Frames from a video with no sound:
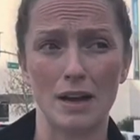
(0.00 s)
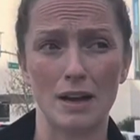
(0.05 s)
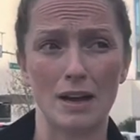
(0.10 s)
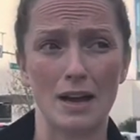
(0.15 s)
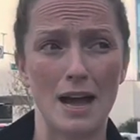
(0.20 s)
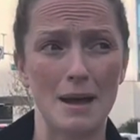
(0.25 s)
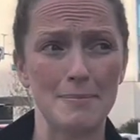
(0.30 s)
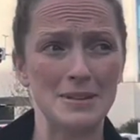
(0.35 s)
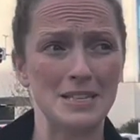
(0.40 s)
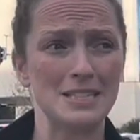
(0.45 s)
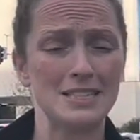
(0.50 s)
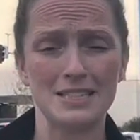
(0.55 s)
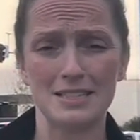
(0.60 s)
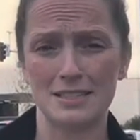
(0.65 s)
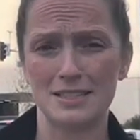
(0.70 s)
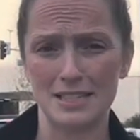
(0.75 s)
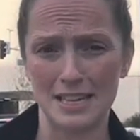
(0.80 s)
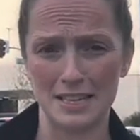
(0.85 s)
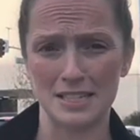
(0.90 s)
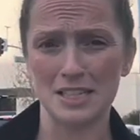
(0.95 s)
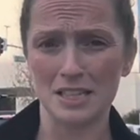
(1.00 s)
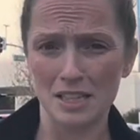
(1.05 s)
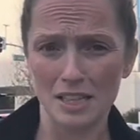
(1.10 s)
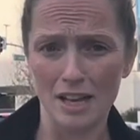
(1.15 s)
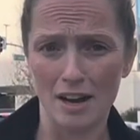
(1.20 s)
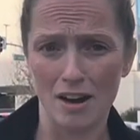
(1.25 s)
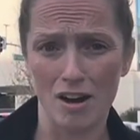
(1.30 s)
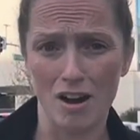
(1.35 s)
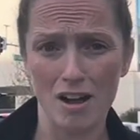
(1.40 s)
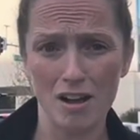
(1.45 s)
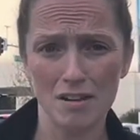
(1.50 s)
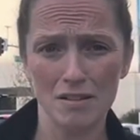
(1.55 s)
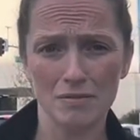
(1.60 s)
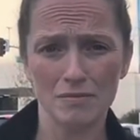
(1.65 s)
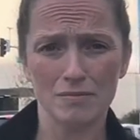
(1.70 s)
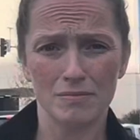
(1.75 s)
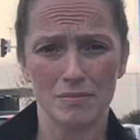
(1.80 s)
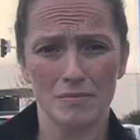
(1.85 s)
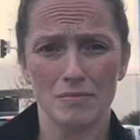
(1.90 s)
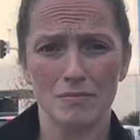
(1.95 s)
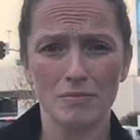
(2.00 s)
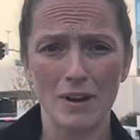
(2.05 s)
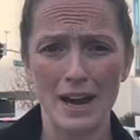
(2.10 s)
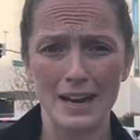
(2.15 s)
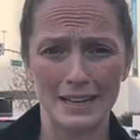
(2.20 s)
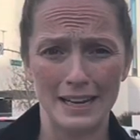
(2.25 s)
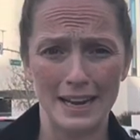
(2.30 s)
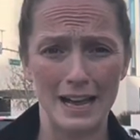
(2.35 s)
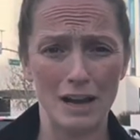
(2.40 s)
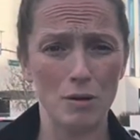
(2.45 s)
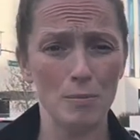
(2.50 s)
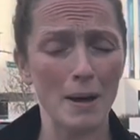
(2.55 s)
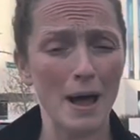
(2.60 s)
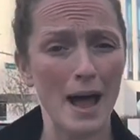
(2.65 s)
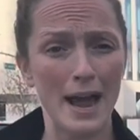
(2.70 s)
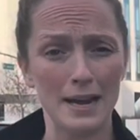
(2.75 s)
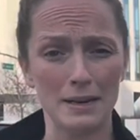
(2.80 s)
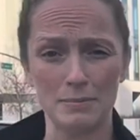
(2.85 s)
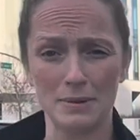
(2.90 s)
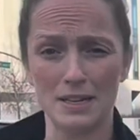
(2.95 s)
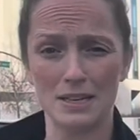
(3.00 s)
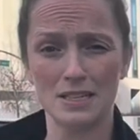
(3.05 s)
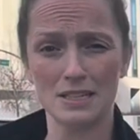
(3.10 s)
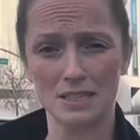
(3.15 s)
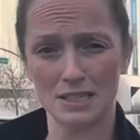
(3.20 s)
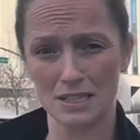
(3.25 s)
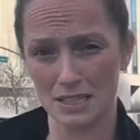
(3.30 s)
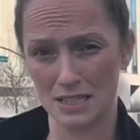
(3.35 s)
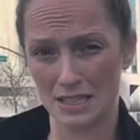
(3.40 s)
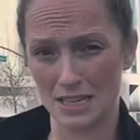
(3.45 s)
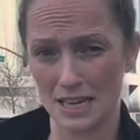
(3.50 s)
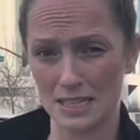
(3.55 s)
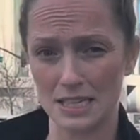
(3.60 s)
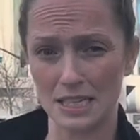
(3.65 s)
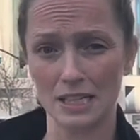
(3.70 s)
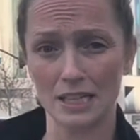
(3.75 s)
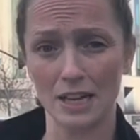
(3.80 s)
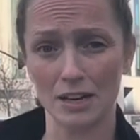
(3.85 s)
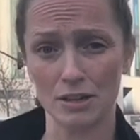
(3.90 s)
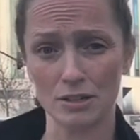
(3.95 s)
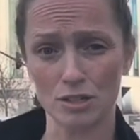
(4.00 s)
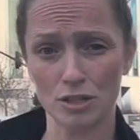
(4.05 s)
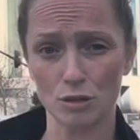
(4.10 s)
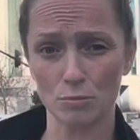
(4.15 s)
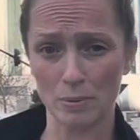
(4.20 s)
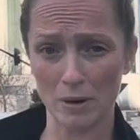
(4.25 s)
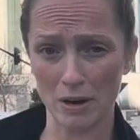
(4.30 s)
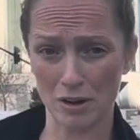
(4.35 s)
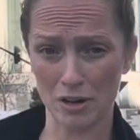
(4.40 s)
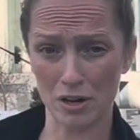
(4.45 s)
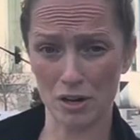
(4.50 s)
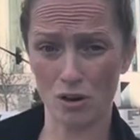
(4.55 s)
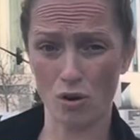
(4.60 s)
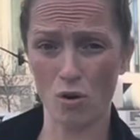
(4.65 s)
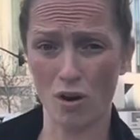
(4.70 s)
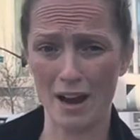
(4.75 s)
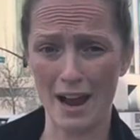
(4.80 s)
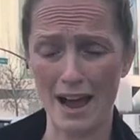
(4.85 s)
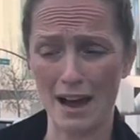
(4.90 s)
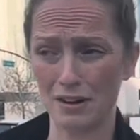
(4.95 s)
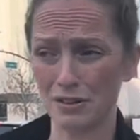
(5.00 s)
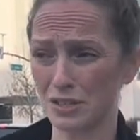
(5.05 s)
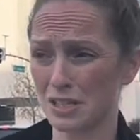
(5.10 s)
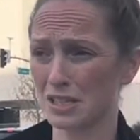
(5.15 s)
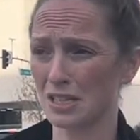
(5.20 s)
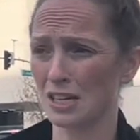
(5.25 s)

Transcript: I'm in Santa Clara right now. Behind me is the Santa Clara Superior Courthouse.